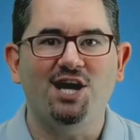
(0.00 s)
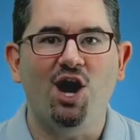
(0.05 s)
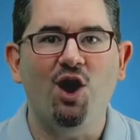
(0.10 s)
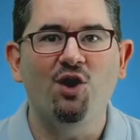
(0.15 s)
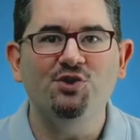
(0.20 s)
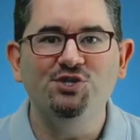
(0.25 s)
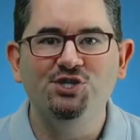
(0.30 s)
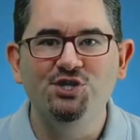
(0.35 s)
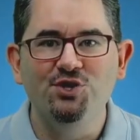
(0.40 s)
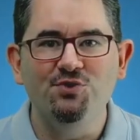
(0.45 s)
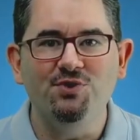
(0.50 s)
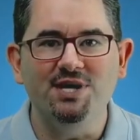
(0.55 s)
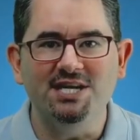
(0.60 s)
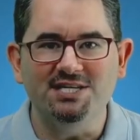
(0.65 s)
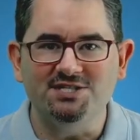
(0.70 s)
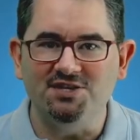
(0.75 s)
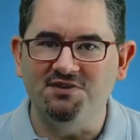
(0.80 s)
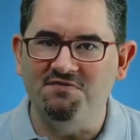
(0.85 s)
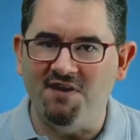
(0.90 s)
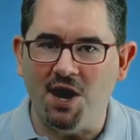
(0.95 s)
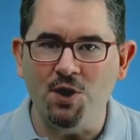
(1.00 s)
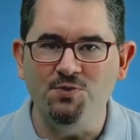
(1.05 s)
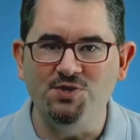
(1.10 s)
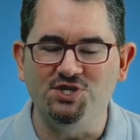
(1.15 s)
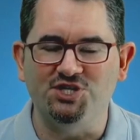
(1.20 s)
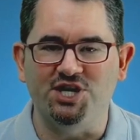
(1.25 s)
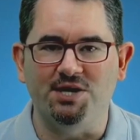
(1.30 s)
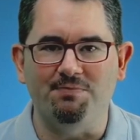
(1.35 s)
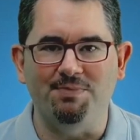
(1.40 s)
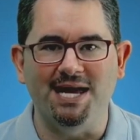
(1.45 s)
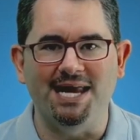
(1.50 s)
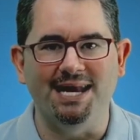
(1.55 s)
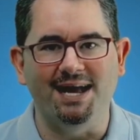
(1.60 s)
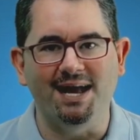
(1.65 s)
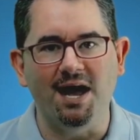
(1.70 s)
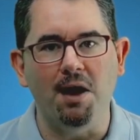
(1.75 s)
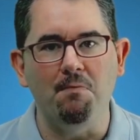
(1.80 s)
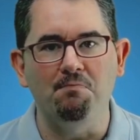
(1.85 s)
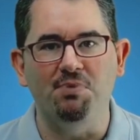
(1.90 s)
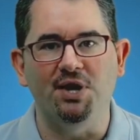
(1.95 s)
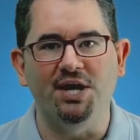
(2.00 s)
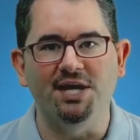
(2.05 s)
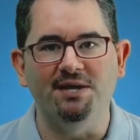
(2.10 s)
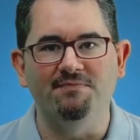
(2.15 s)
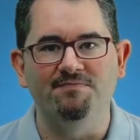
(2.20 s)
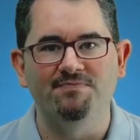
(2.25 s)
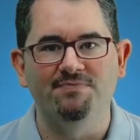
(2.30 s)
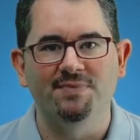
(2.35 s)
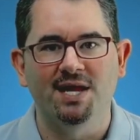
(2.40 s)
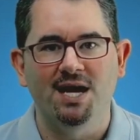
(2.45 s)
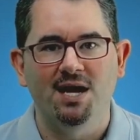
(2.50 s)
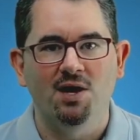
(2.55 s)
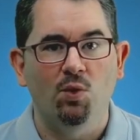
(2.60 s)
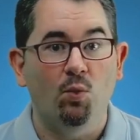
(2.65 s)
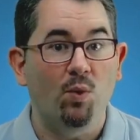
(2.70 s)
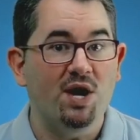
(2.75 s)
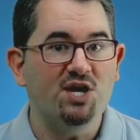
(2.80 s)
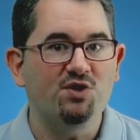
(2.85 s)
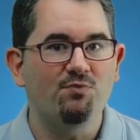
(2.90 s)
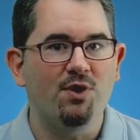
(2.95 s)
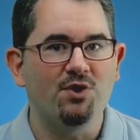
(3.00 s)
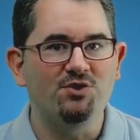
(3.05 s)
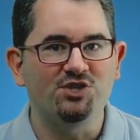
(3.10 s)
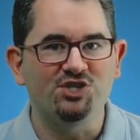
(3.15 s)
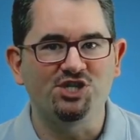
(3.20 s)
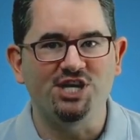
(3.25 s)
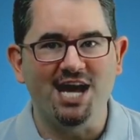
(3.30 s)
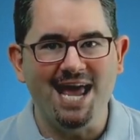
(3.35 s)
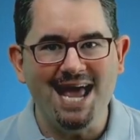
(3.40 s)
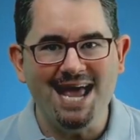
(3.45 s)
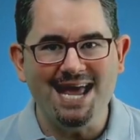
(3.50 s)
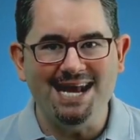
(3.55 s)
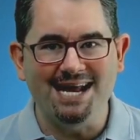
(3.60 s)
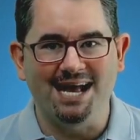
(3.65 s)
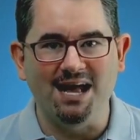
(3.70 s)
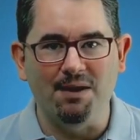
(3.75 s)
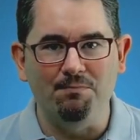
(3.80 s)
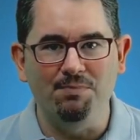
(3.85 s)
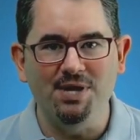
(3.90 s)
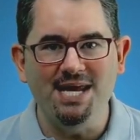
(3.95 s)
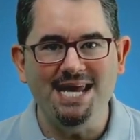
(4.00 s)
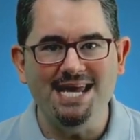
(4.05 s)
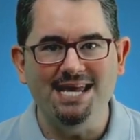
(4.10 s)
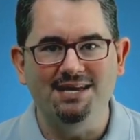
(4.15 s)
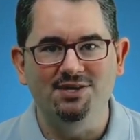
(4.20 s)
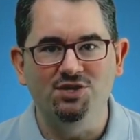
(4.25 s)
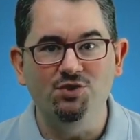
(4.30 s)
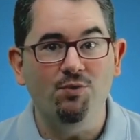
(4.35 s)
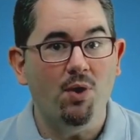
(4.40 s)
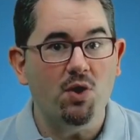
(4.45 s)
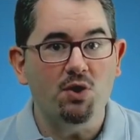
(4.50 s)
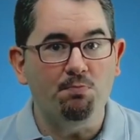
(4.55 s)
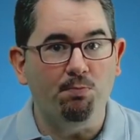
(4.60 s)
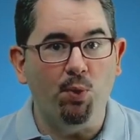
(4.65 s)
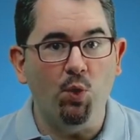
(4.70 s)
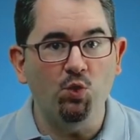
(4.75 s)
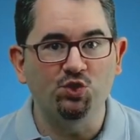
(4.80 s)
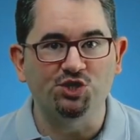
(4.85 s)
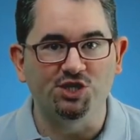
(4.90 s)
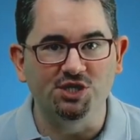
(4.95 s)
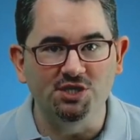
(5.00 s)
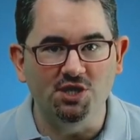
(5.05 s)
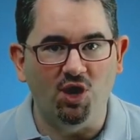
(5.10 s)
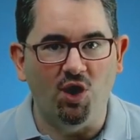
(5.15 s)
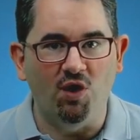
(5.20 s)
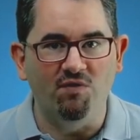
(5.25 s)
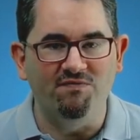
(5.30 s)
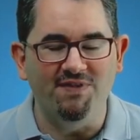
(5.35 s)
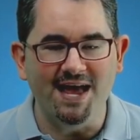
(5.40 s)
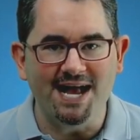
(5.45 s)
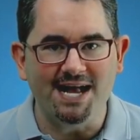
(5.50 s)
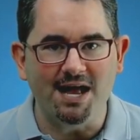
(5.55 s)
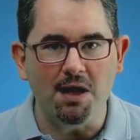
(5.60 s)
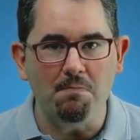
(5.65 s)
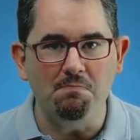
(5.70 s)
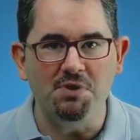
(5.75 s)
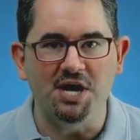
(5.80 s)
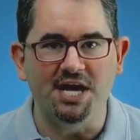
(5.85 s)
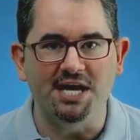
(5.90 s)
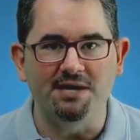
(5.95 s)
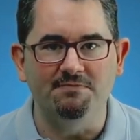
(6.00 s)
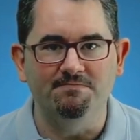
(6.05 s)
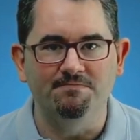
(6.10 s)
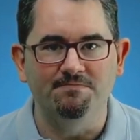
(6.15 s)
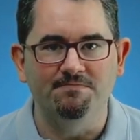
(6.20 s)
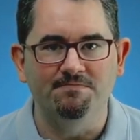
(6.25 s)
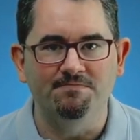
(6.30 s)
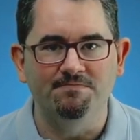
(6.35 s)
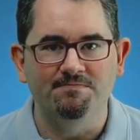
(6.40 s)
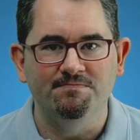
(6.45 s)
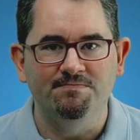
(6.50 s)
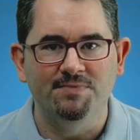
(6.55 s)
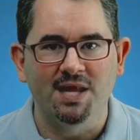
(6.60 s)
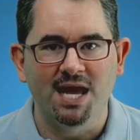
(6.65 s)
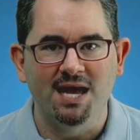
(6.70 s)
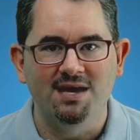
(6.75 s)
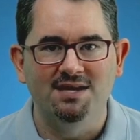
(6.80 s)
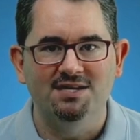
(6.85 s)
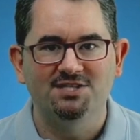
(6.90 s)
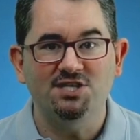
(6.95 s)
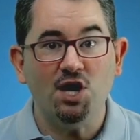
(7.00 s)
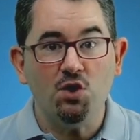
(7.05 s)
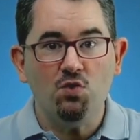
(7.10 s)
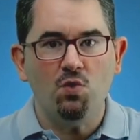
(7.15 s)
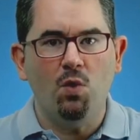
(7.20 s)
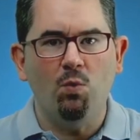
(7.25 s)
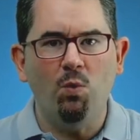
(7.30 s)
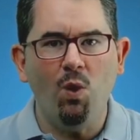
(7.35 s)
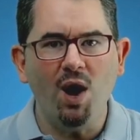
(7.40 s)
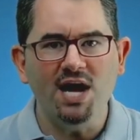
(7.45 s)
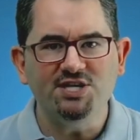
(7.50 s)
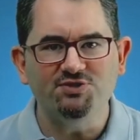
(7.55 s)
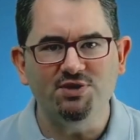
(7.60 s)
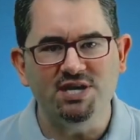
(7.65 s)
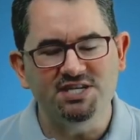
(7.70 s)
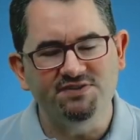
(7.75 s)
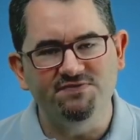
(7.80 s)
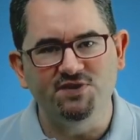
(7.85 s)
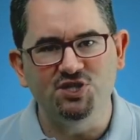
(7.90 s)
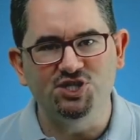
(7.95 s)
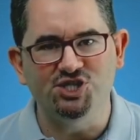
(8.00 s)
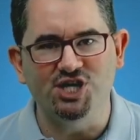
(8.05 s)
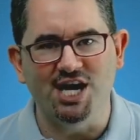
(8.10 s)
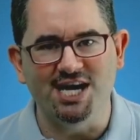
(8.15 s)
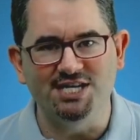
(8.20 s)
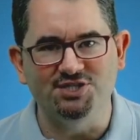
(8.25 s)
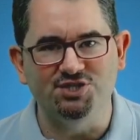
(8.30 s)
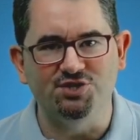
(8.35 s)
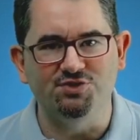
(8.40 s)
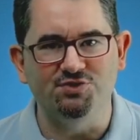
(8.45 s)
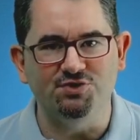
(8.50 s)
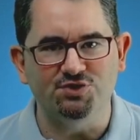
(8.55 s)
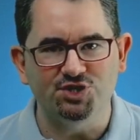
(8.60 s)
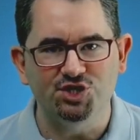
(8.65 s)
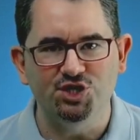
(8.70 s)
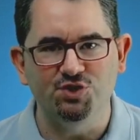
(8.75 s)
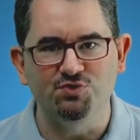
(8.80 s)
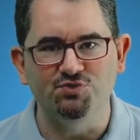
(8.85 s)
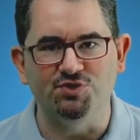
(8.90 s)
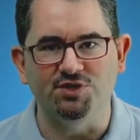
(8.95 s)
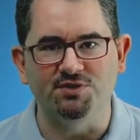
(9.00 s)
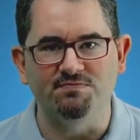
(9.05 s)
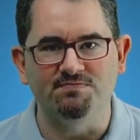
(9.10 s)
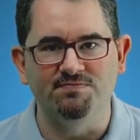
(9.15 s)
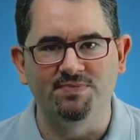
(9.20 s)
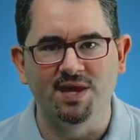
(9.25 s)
are units of ownership in a company. When you own a share in a company, you own a portion of that company. So why transfer shares to your children?